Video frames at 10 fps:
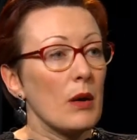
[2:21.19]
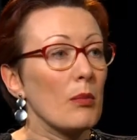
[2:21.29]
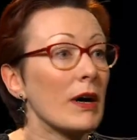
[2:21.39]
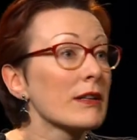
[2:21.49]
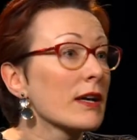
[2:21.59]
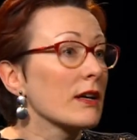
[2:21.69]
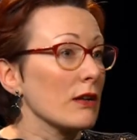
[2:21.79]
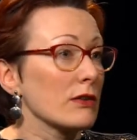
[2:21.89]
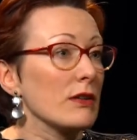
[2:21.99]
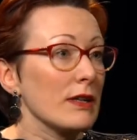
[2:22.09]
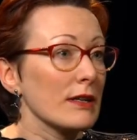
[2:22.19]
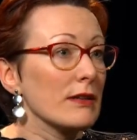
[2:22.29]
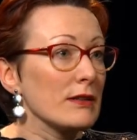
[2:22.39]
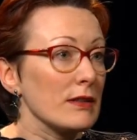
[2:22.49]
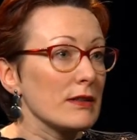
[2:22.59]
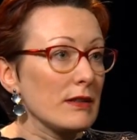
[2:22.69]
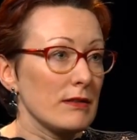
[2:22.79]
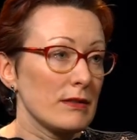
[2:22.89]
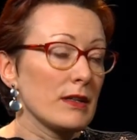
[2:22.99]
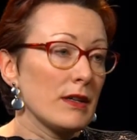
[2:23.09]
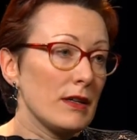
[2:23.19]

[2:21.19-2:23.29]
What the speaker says: multicultural legacies. And